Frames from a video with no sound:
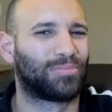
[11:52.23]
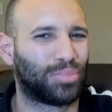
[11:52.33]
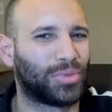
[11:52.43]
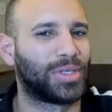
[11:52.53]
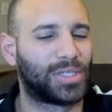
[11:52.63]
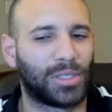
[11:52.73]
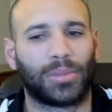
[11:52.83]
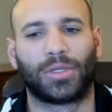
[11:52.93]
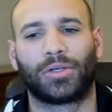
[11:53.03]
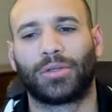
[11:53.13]
Pretty
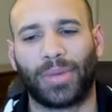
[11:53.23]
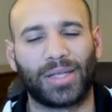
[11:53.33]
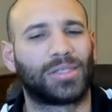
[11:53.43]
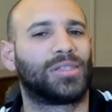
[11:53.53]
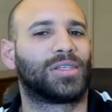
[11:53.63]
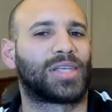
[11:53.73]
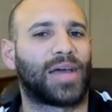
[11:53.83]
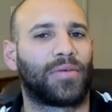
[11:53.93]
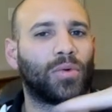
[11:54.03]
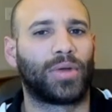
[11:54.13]
similar, you're basically just
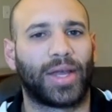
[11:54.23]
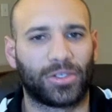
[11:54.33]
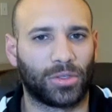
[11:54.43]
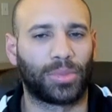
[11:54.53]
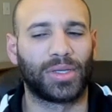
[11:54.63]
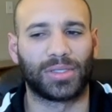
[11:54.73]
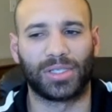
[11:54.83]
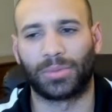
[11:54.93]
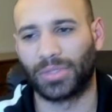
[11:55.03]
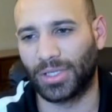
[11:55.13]
having one extra piece in
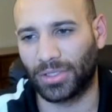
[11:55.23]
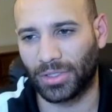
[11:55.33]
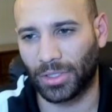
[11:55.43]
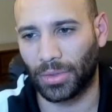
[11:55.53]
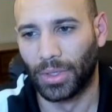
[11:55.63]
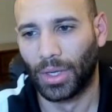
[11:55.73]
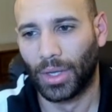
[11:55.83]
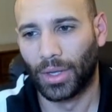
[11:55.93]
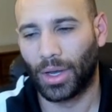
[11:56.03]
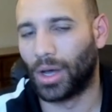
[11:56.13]
this position, so...
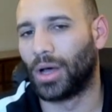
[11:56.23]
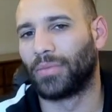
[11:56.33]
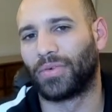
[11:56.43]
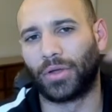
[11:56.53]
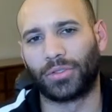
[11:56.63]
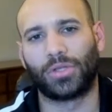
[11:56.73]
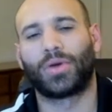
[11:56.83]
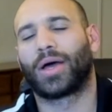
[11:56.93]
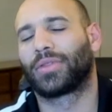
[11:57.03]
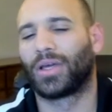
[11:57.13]
for those of
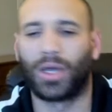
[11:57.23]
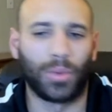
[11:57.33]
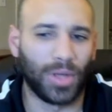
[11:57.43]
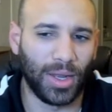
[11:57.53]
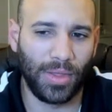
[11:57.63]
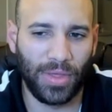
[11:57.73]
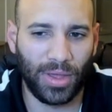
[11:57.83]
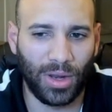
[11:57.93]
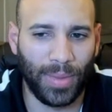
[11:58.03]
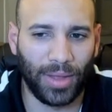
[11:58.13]
you out there that were kind of
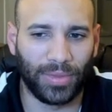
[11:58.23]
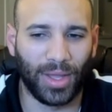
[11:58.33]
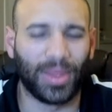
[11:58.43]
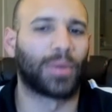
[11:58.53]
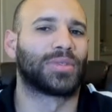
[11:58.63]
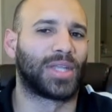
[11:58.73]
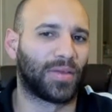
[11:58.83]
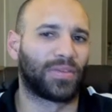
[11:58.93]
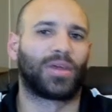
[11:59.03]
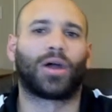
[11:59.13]
thinking about that, that was
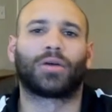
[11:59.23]
definitely an